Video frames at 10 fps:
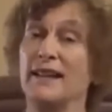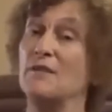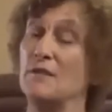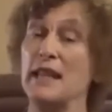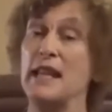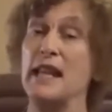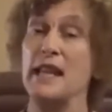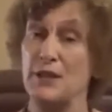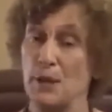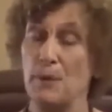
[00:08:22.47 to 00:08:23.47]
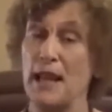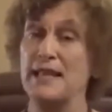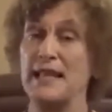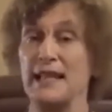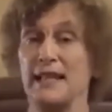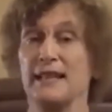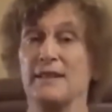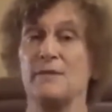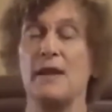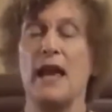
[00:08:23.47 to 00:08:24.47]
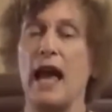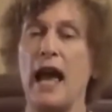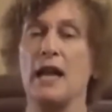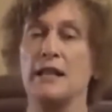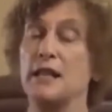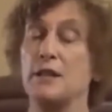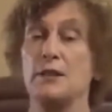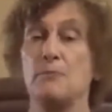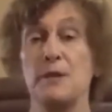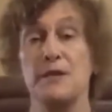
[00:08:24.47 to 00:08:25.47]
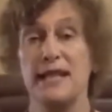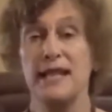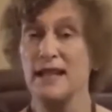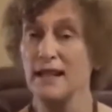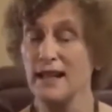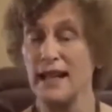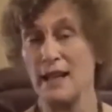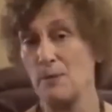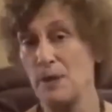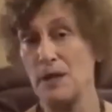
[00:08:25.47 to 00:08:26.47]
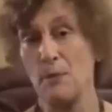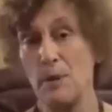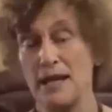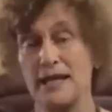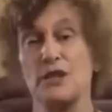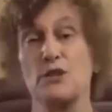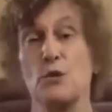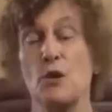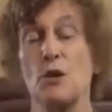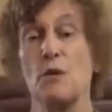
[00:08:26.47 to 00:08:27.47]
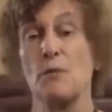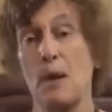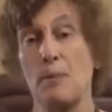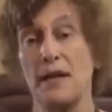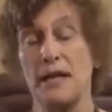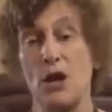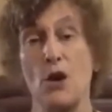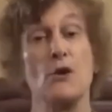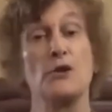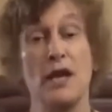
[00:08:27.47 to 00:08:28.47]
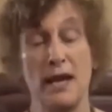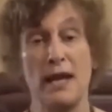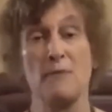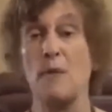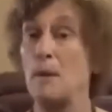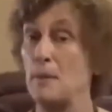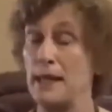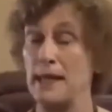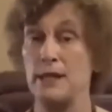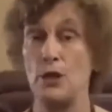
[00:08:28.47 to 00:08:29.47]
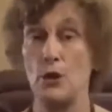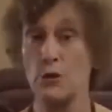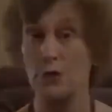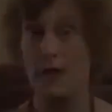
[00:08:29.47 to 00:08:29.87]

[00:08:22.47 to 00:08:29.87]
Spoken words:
It's a blessing. And it's particularly been a blessing to work with Papa Idahosa and Mama Idahosa.